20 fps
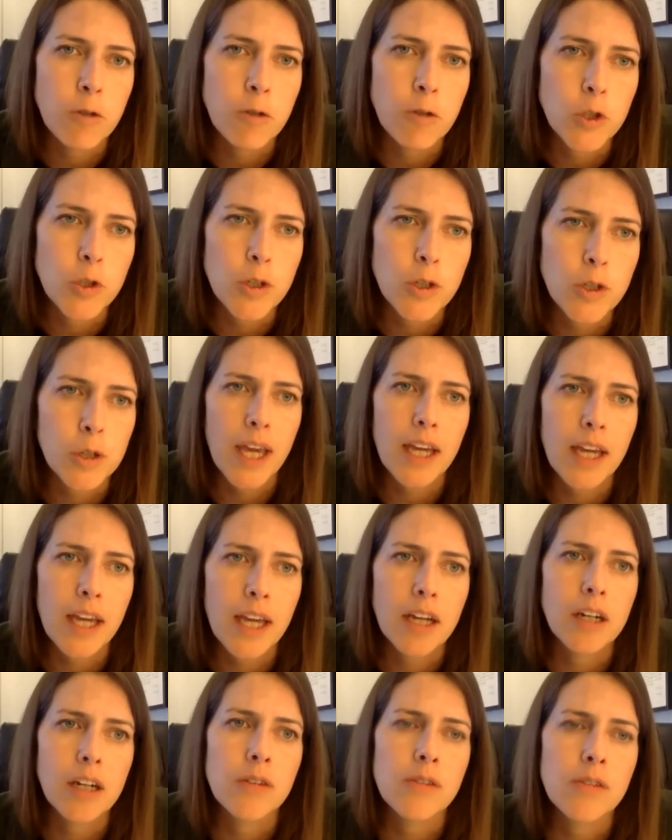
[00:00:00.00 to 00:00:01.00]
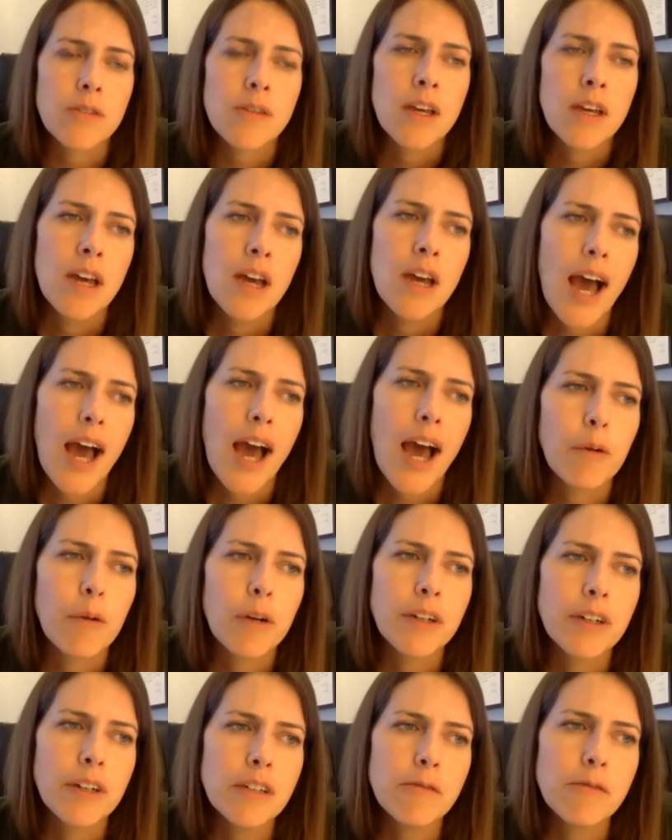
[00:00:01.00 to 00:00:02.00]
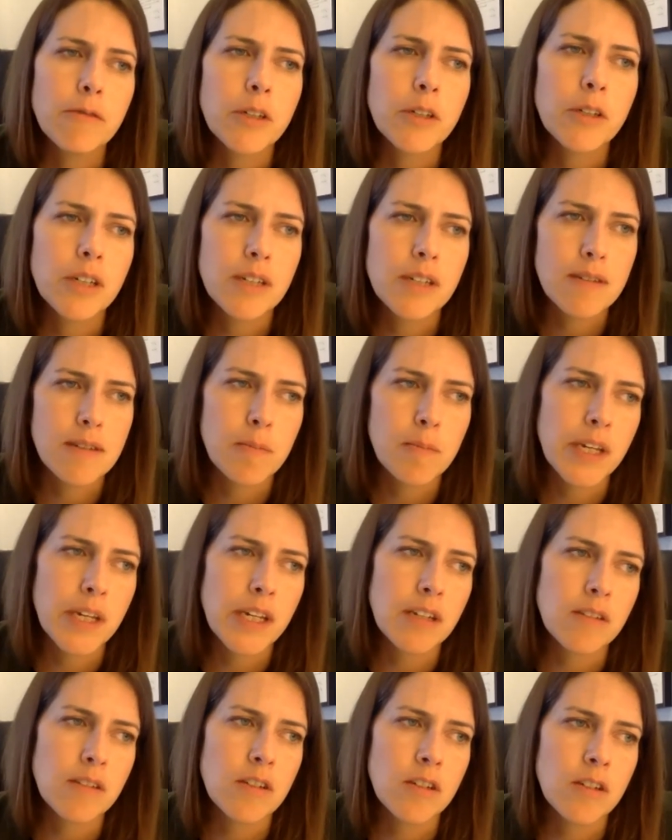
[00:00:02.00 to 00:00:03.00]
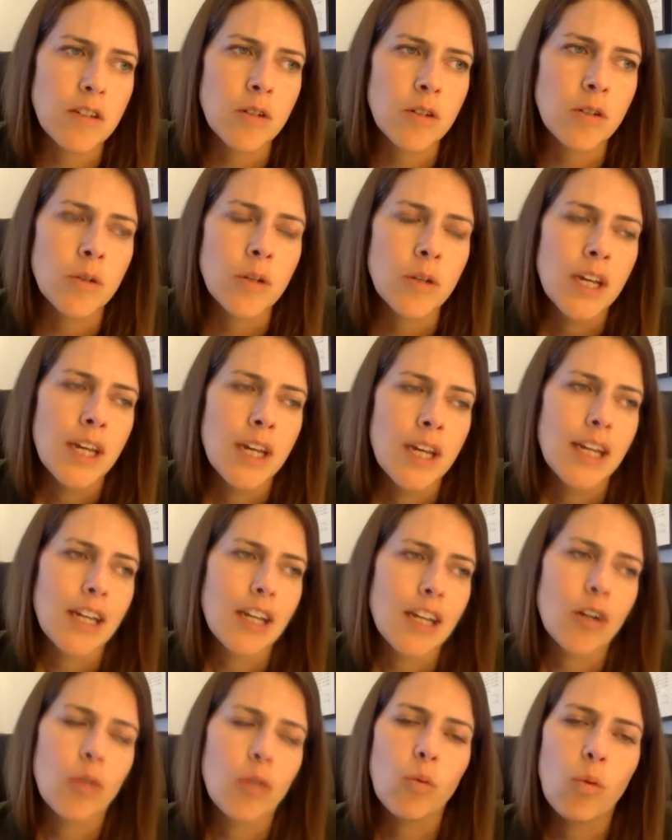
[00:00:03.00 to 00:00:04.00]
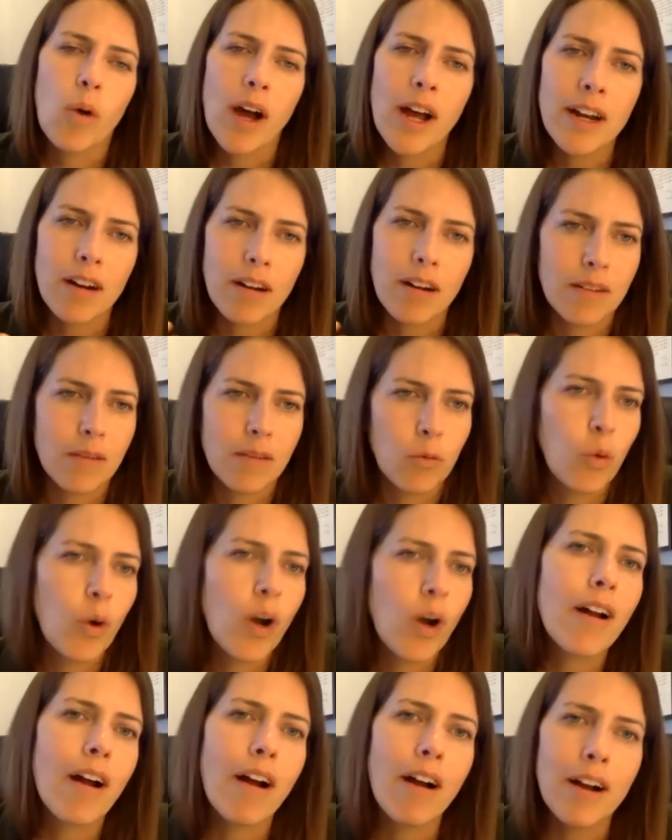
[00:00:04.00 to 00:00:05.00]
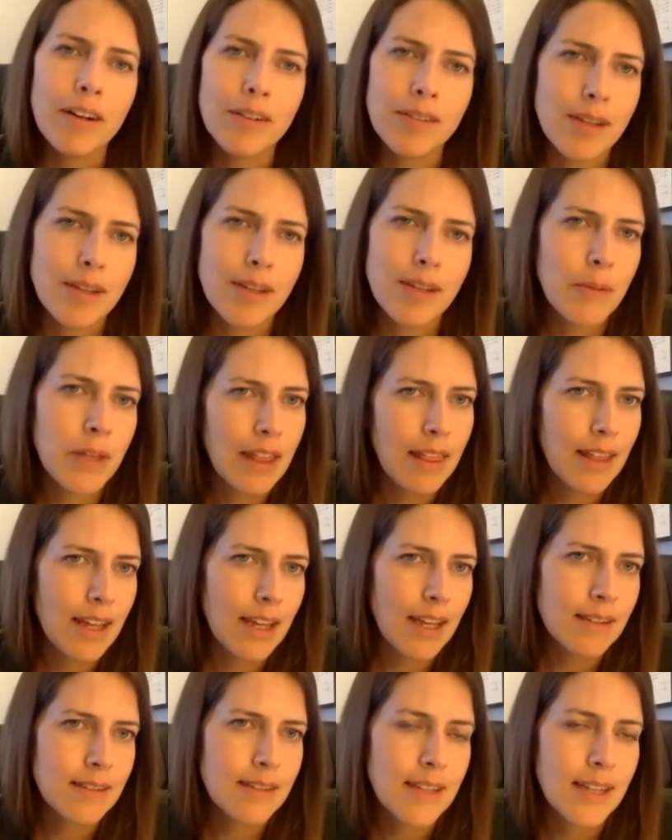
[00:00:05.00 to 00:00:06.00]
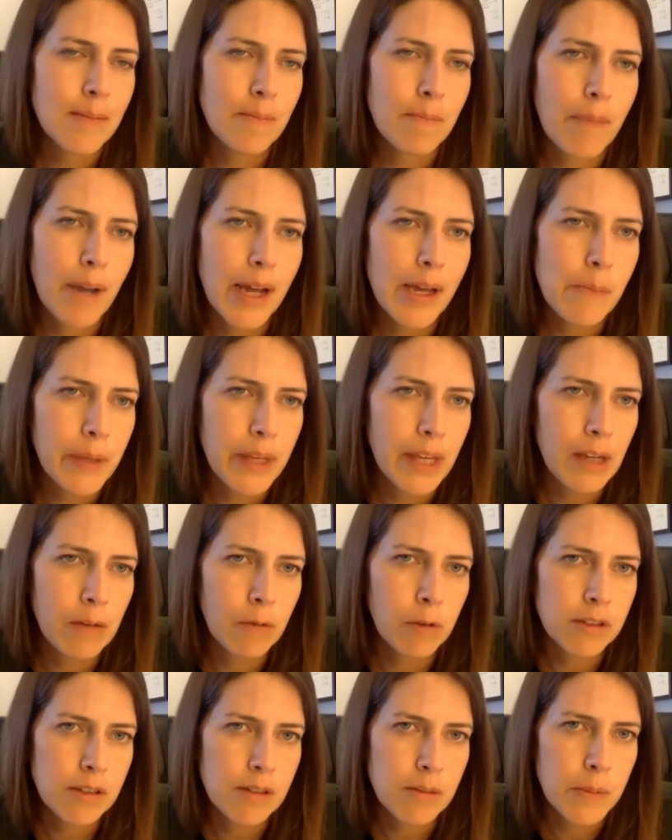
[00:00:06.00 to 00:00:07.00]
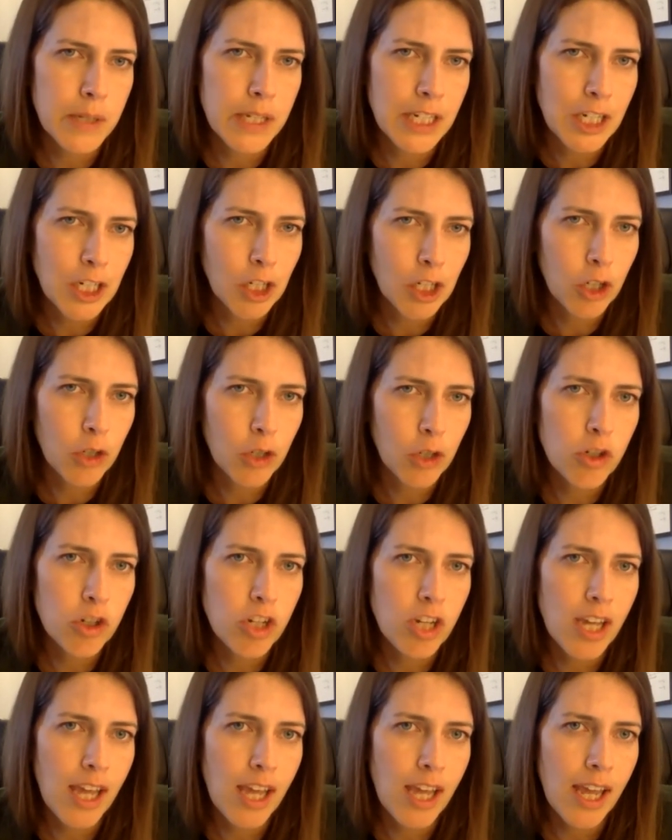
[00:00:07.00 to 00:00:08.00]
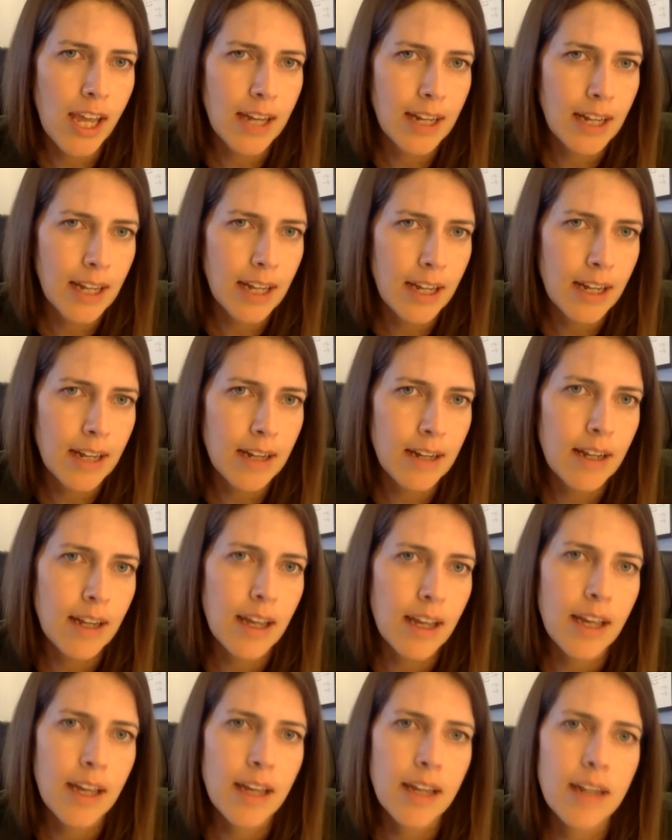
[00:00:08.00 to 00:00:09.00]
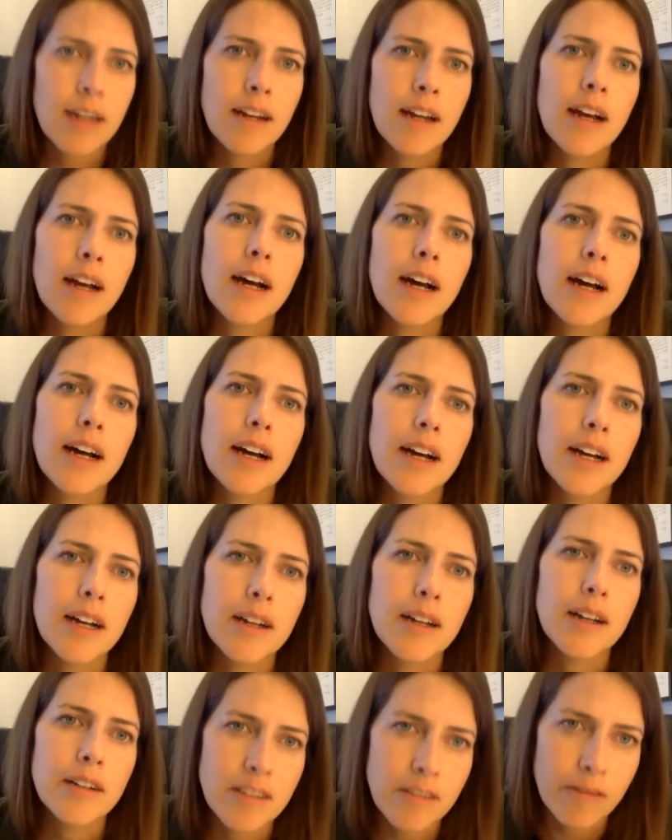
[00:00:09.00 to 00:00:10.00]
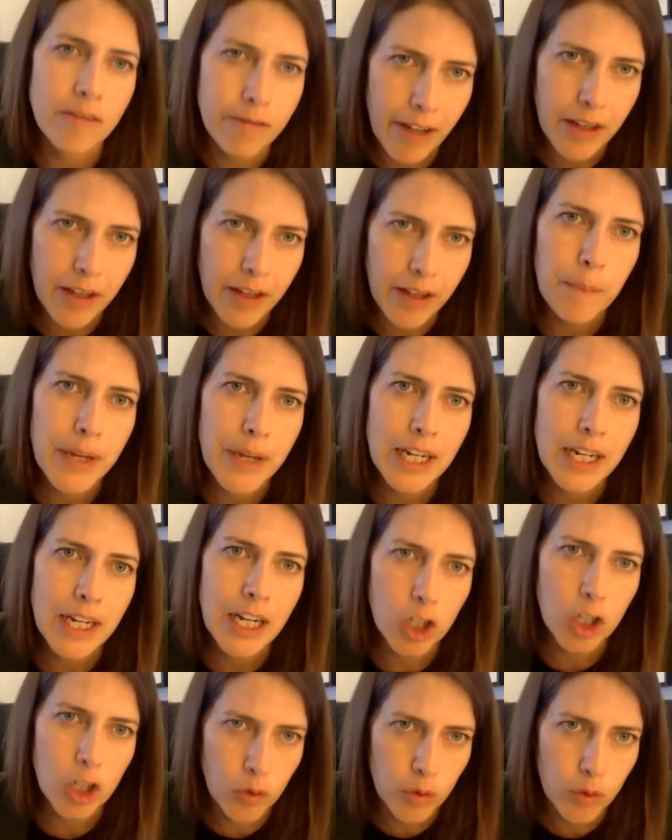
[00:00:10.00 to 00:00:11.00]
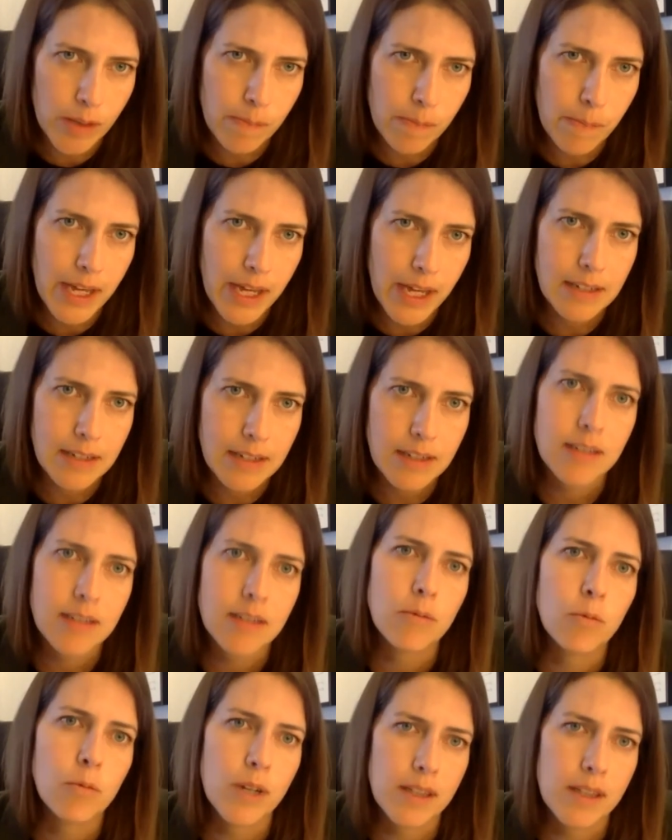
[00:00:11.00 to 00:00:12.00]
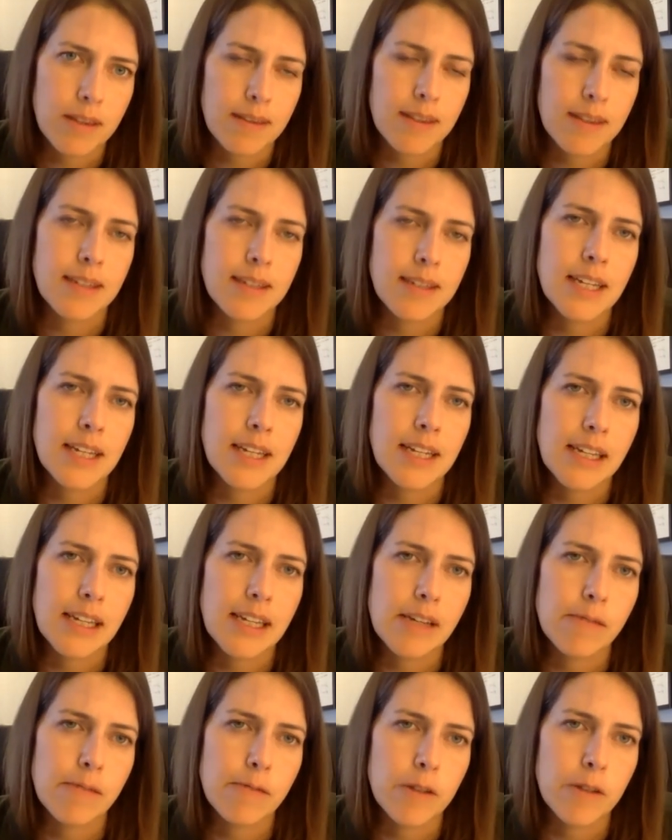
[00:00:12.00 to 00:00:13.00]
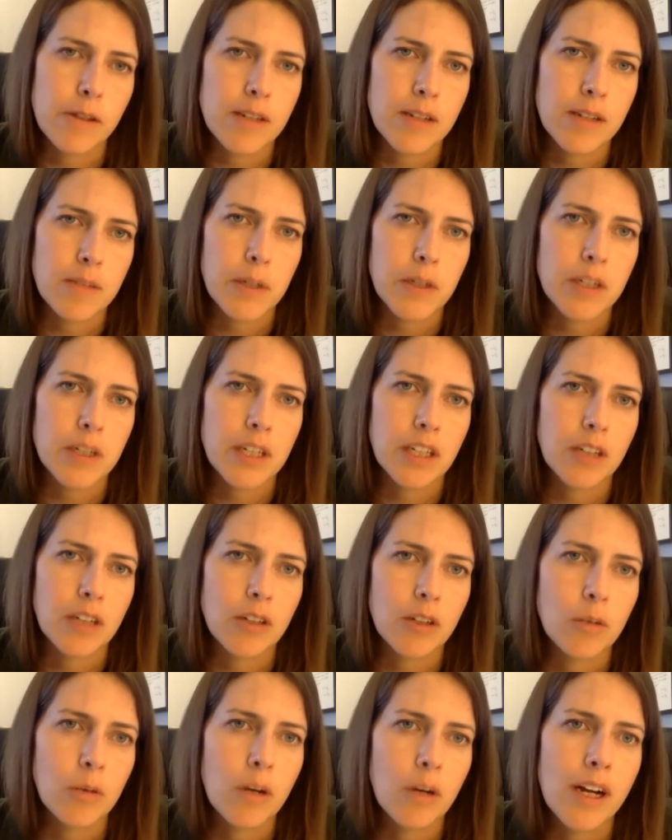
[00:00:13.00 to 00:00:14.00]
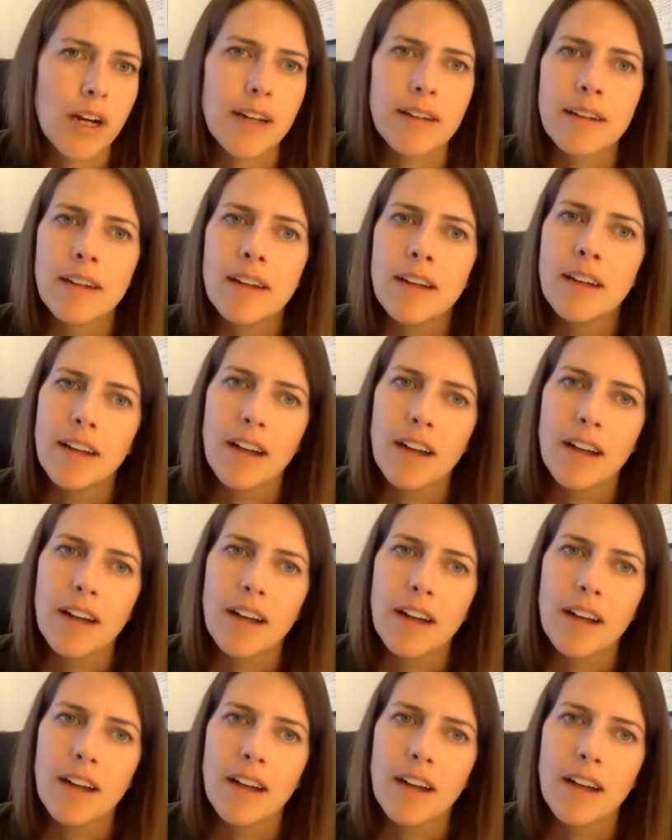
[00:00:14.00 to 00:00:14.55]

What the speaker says: or so acres. I wonder if you could speak to, you know, what are some of the things that might be able to be negotiated in a development agreement with the city for this particular one?